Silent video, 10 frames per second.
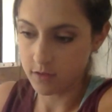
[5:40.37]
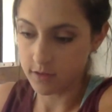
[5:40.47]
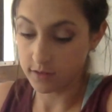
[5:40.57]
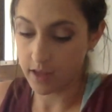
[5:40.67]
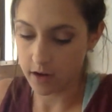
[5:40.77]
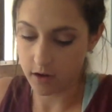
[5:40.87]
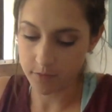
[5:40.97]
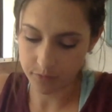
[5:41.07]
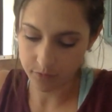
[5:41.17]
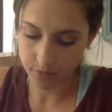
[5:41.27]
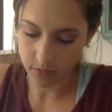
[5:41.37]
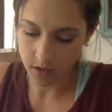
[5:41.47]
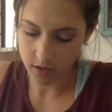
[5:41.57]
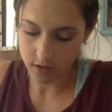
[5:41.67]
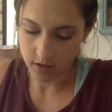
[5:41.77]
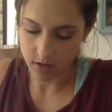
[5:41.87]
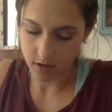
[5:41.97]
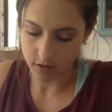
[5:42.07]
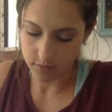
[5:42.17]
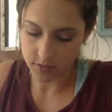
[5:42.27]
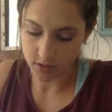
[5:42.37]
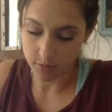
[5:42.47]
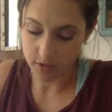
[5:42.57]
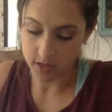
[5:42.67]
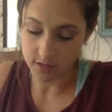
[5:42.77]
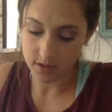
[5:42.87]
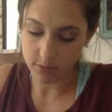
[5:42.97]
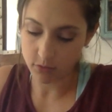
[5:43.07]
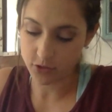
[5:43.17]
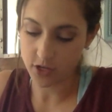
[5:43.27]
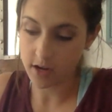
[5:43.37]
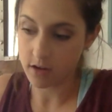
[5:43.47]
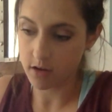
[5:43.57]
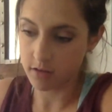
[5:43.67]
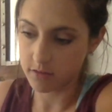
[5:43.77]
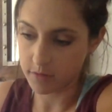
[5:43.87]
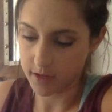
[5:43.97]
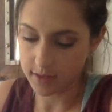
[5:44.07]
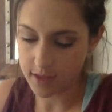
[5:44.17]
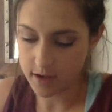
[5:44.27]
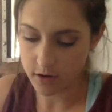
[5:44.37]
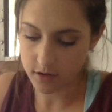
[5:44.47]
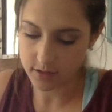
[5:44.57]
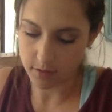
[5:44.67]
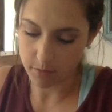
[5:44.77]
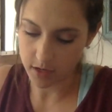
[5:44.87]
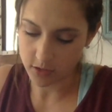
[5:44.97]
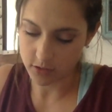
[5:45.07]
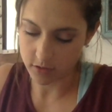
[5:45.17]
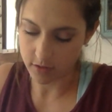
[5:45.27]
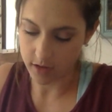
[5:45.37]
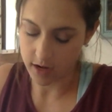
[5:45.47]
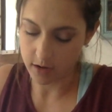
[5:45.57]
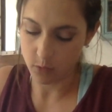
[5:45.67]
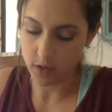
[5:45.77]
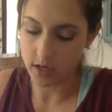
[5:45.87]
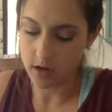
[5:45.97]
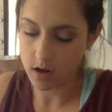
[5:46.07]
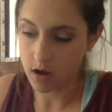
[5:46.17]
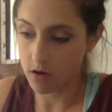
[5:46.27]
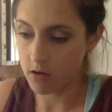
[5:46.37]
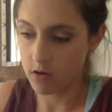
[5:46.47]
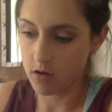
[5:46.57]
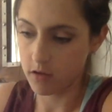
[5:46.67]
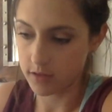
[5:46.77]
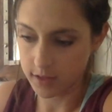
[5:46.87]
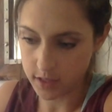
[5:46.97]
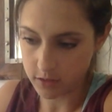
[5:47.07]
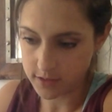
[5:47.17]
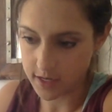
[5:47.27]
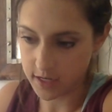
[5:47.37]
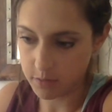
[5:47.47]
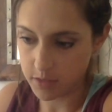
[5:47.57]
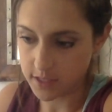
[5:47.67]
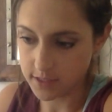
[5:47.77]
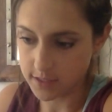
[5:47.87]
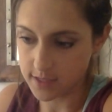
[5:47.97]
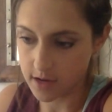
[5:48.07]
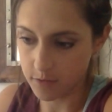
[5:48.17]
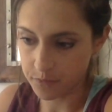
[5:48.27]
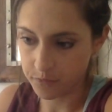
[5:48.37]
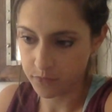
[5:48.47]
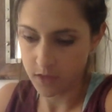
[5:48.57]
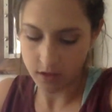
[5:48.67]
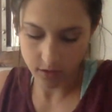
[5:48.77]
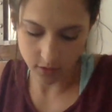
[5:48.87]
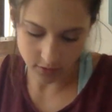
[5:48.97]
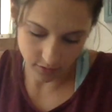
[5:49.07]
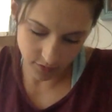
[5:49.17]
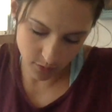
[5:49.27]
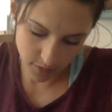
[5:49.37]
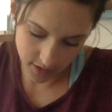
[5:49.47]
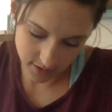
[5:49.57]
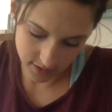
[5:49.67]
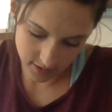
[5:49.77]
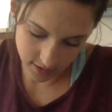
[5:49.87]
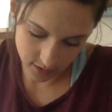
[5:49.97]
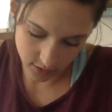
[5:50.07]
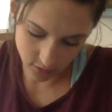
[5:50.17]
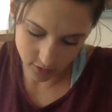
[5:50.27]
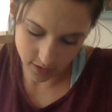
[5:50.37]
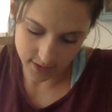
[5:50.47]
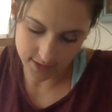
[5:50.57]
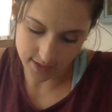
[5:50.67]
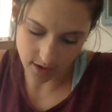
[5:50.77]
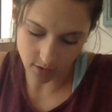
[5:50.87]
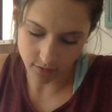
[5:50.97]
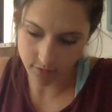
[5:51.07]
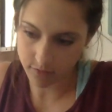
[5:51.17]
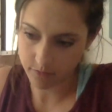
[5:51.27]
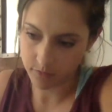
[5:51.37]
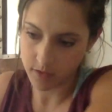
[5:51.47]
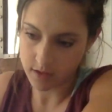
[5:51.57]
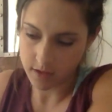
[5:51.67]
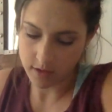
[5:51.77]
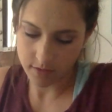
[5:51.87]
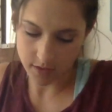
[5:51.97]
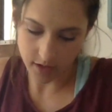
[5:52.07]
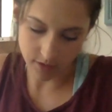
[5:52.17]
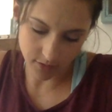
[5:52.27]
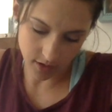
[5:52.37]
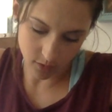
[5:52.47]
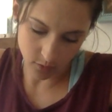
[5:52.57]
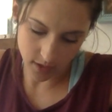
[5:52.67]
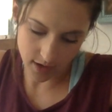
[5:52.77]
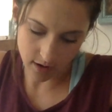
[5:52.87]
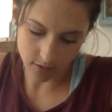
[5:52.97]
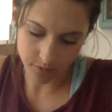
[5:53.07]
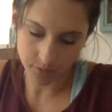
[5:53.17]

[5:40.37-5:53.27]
letter. So I'm going to double check all of my letters and make sure that I weed all the little tiny pieces out. There's a few pieces in the scooter itself that I've got to weed out.